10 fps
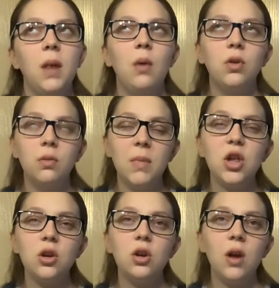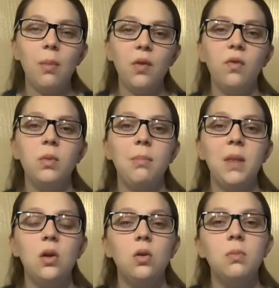I would make sure to grab it from the
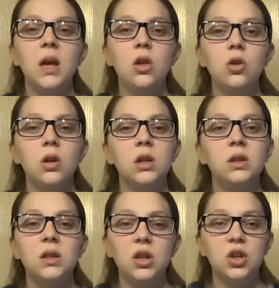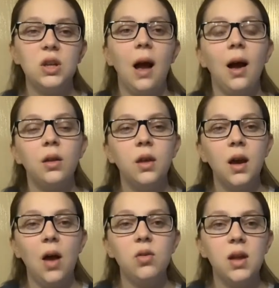middle, making sure not to touch the
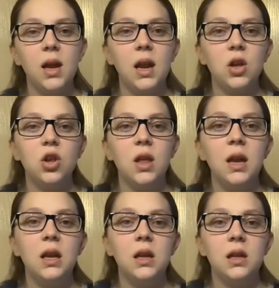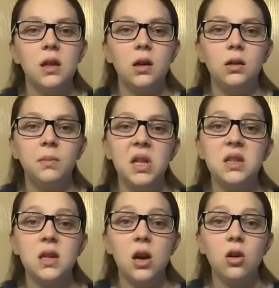outside edge that is
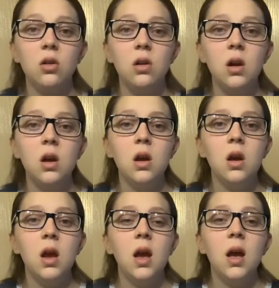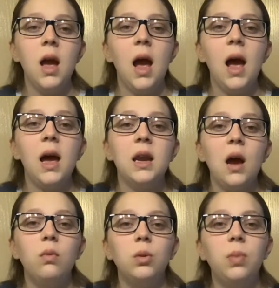unsterile. And
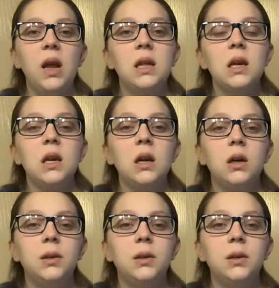I would place it.